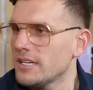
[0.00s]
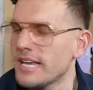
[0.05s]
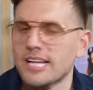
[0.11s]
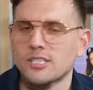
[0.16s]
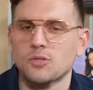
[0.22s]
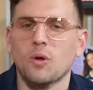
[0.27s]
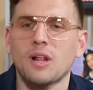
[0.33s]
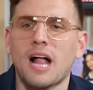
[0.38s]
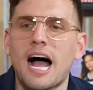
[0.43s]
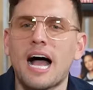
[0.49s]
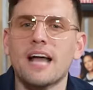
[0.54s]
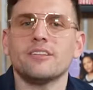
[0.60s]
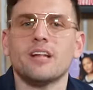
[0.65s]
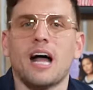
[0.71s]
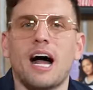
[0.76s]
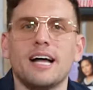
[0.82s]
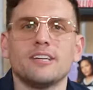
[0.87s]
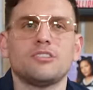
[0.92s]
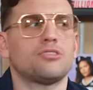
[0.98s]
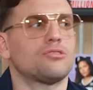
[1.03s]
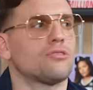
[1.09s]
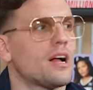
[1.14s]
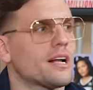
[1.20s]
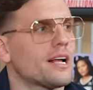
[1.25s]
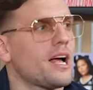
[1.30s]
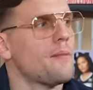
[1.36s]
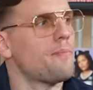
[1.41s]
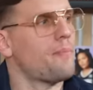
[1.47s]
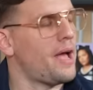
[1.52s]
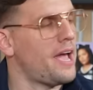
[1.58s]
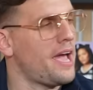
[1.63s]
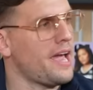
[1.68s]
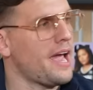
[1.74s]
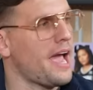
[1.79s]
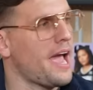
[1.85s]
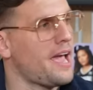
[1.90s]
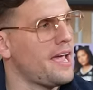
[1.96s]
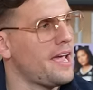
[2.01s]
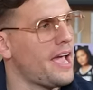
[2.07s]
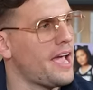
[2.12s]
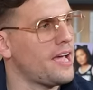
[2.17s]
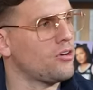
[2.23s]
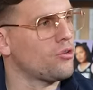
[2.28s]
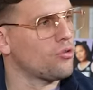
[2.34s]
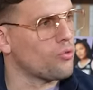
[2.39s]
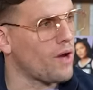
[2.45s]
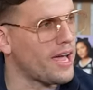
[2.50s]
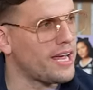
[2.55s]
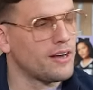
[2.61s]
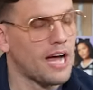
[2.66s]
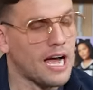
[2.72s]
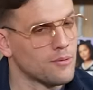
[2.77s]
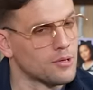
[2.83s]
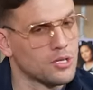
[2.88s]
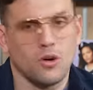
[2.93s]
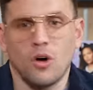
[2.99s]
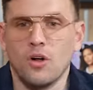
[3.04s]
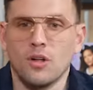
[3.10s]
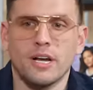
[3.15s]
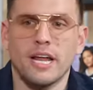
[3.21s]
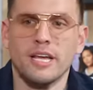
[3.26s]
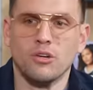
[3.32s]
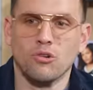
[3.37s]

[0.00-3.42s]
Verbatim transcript: Yes, well I I struck up a a, a great I would call it a